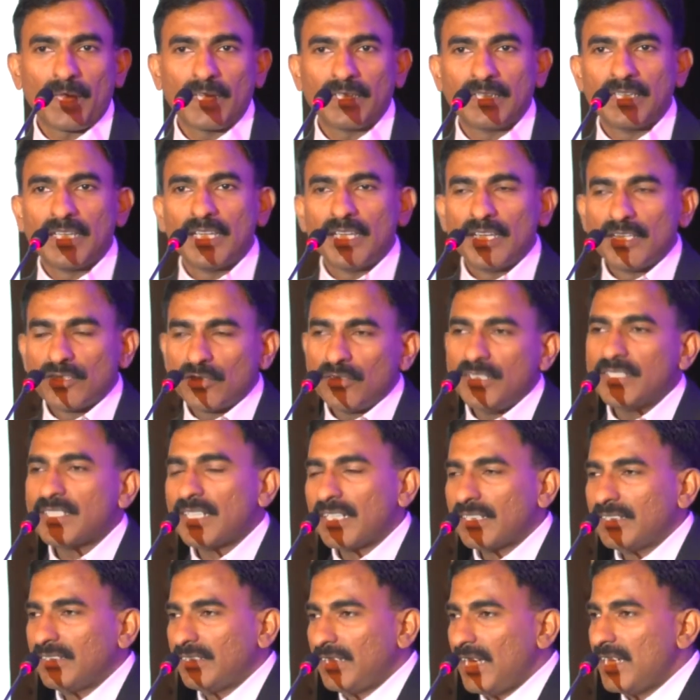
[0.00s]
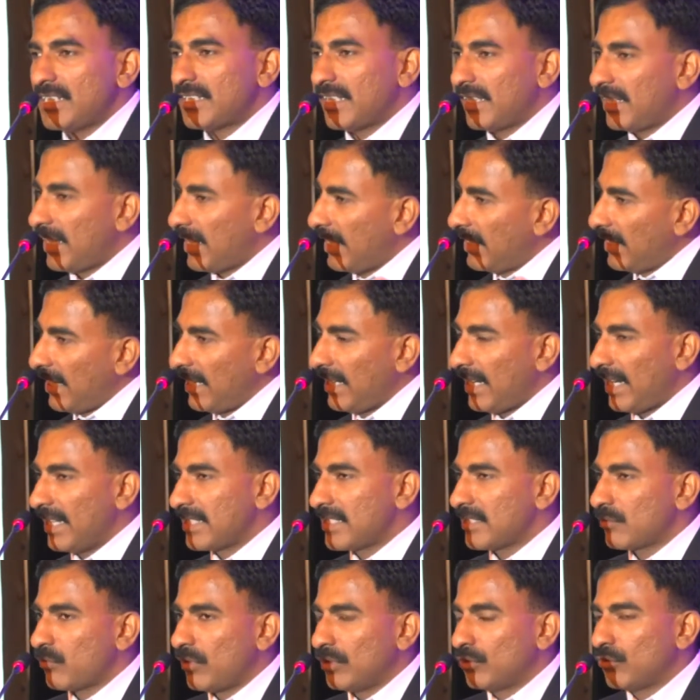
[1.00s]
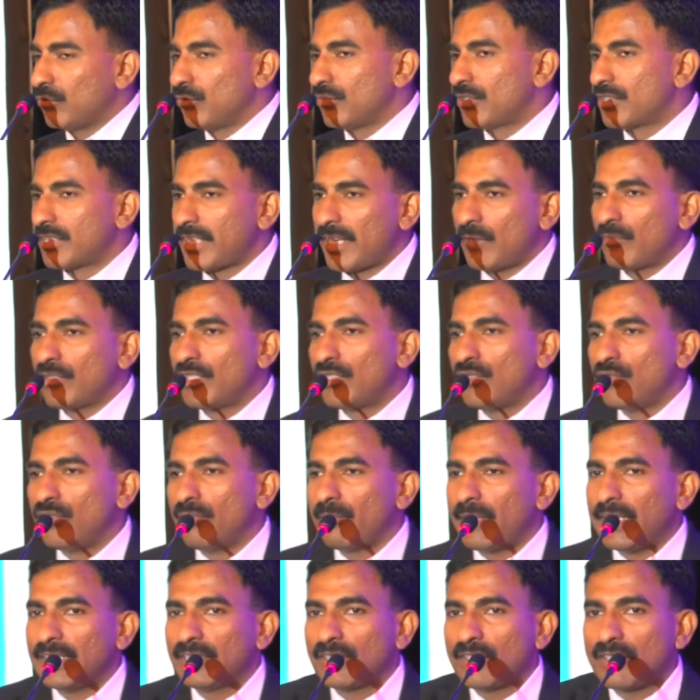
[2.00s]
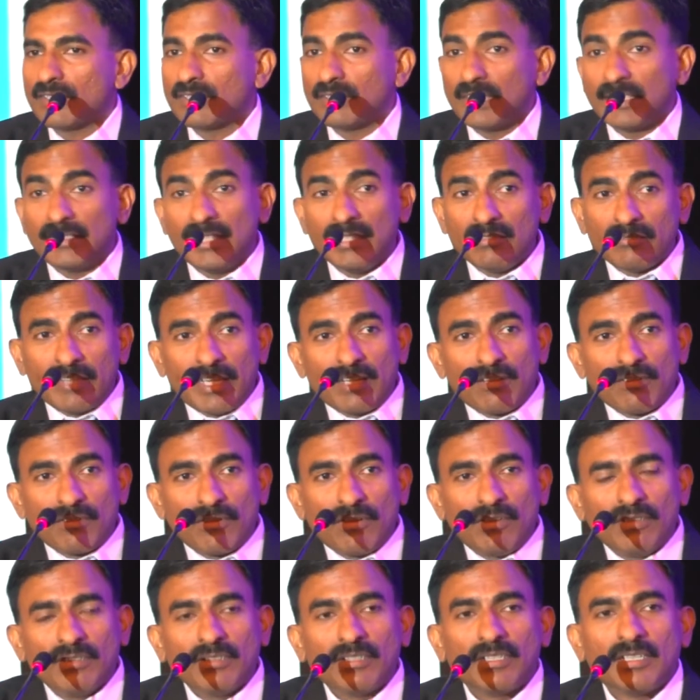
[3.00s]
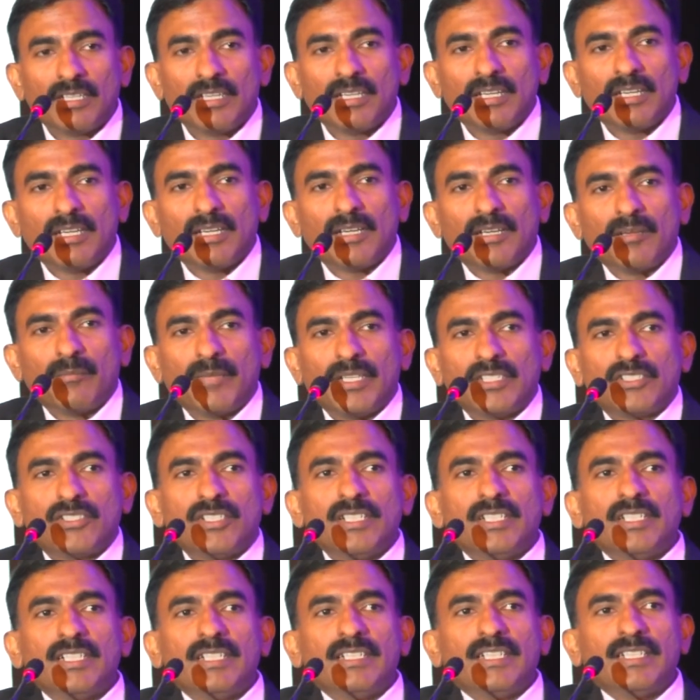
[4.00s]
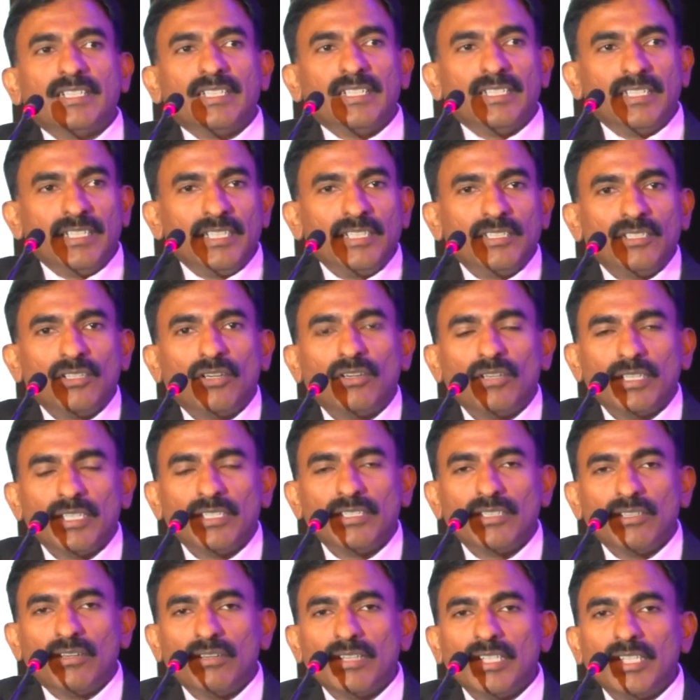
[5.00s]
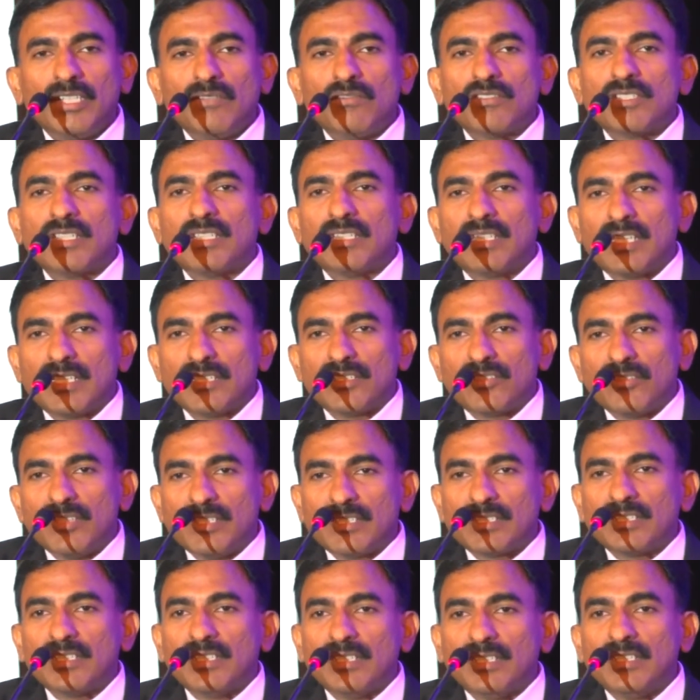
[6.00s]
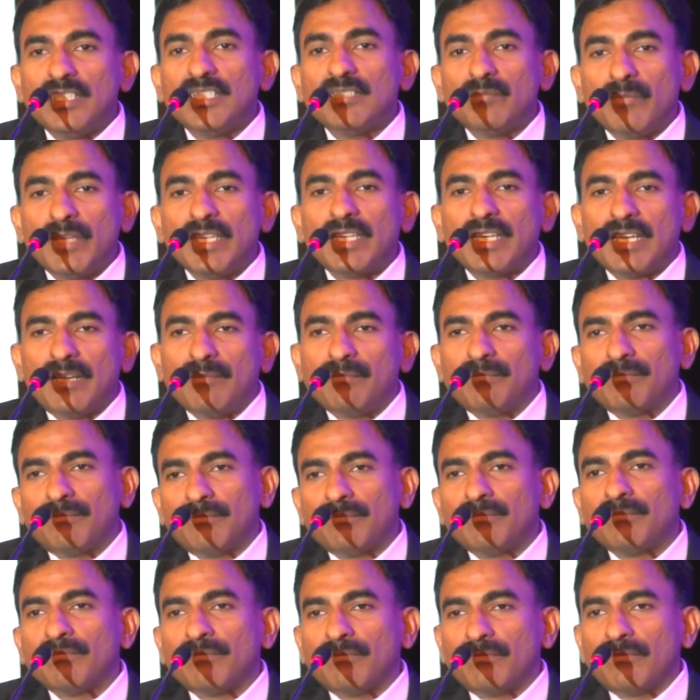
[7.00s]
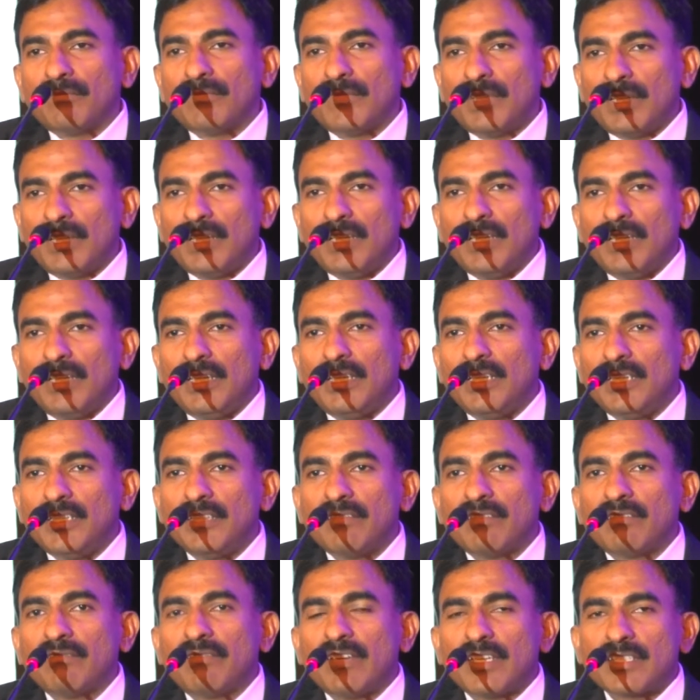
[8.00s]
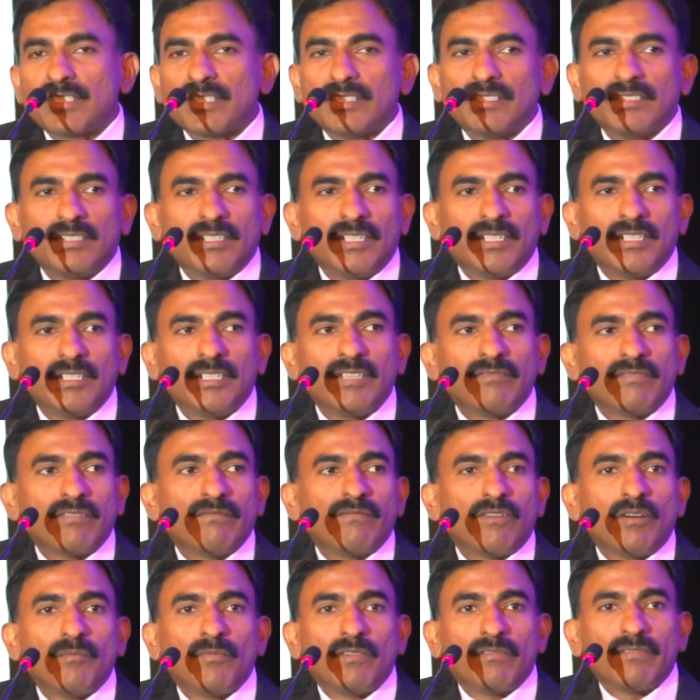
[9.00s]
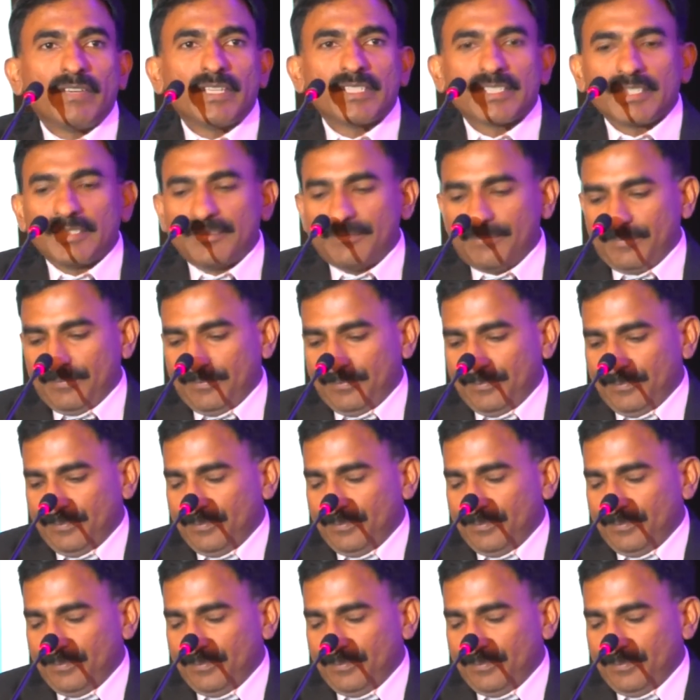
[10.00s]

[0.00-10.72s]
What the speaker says: right? So these are things that I just want to share with you my thoughts, nothing right or wrong, but trigger that in your individual industries, this may come in a different fashion, in a different form of fashion.